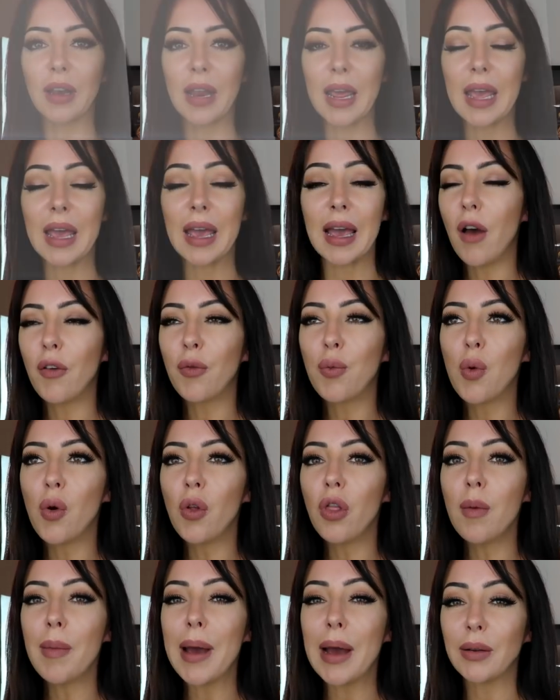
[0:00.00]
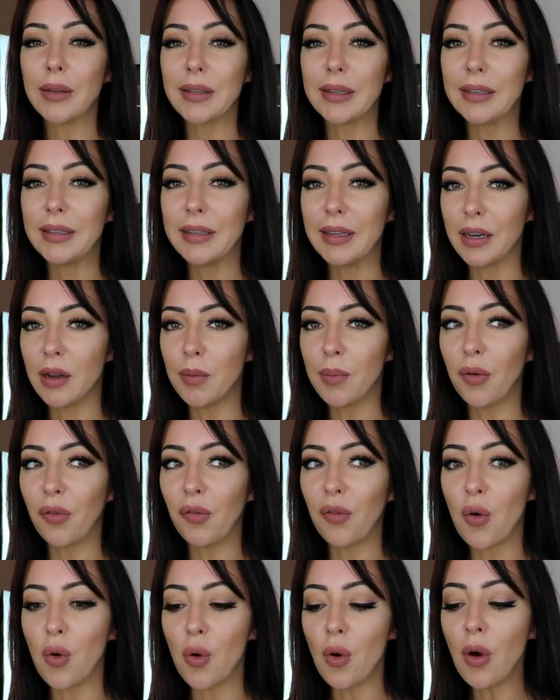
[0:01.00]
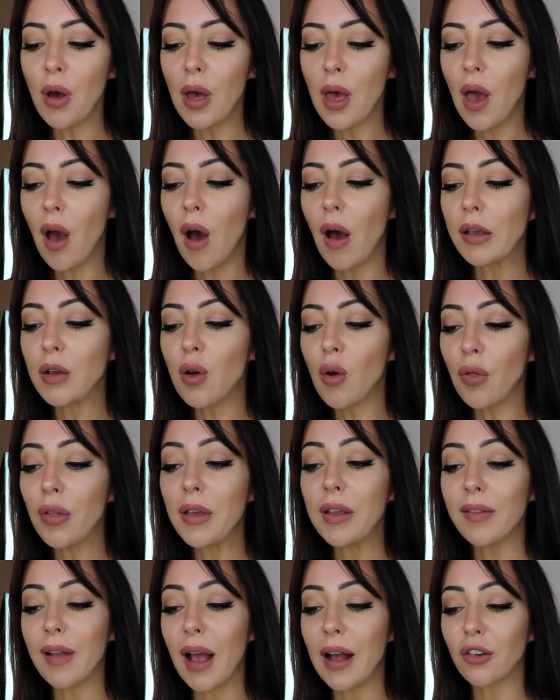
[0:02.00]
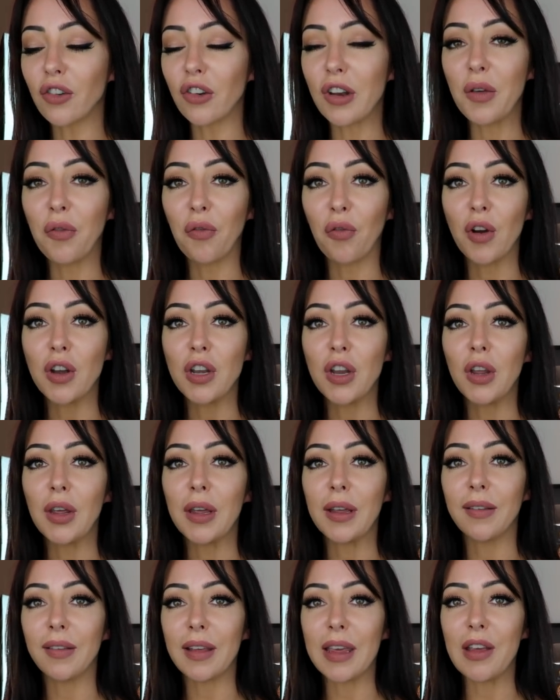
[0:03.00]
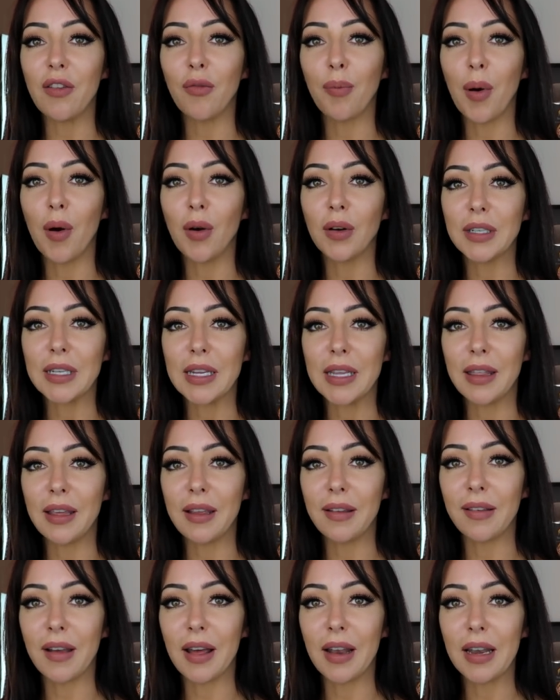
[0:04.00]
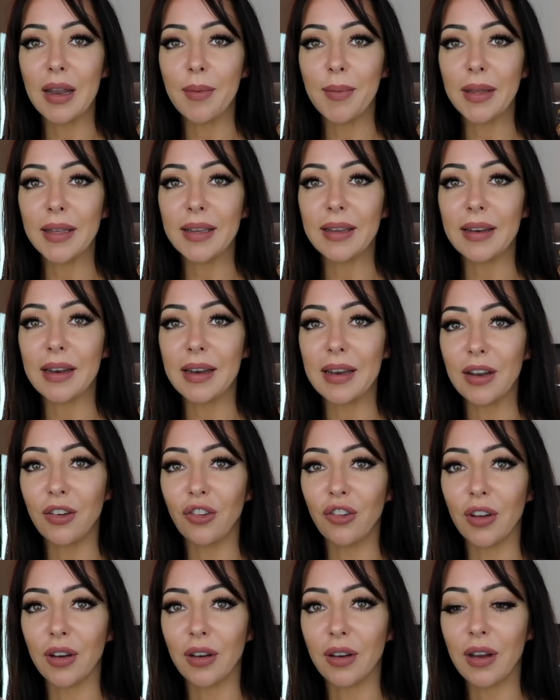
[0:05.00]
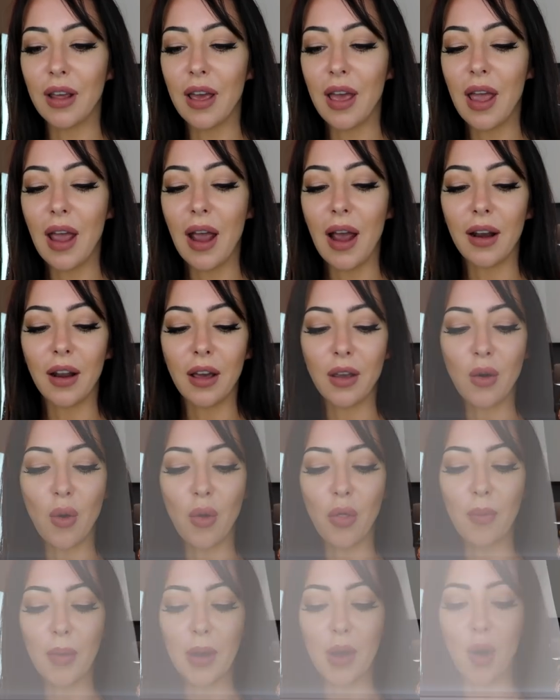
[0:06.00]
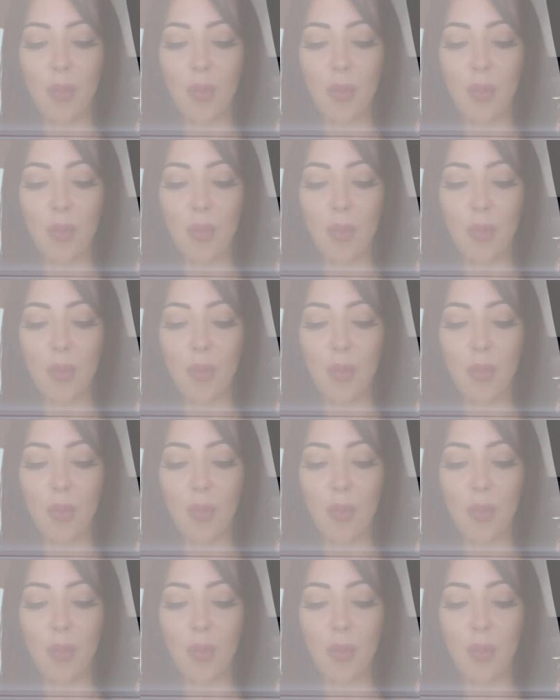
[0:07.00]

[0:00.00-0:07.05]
in here. I've worn them out to dinner before. I got these actually for a New Year's Eve party. These are limited edition, and I got them a